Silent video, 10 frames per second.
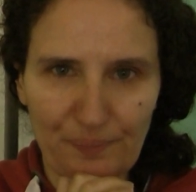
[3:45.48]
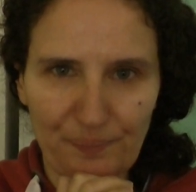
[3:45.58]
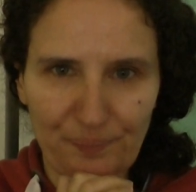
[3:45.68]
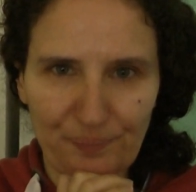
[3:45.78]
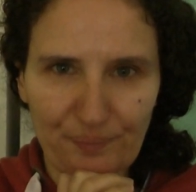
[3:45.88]

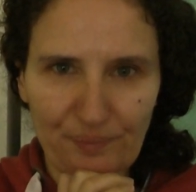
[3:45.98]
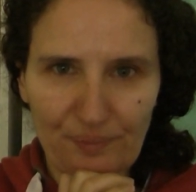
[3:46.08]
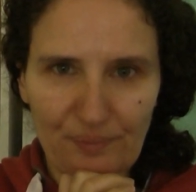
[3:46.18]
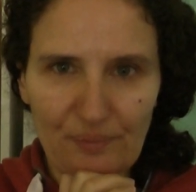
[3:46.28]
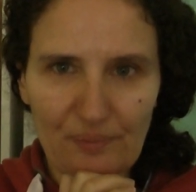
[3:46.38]

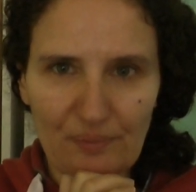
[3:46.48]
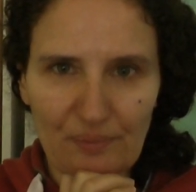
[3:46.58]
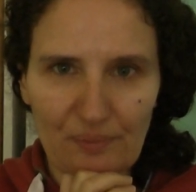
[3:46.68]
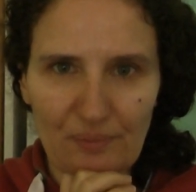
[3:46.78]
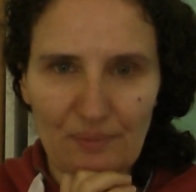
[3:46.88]

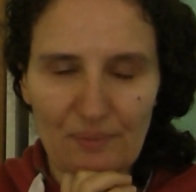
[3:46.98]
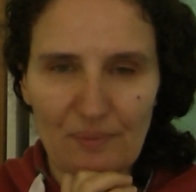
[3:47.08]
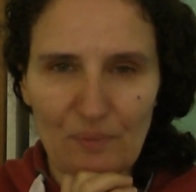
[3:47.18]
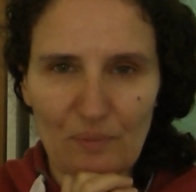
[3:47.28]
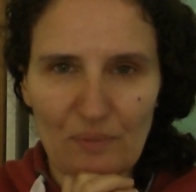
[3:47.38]

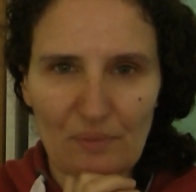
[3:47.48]
No one is speaking in this clip.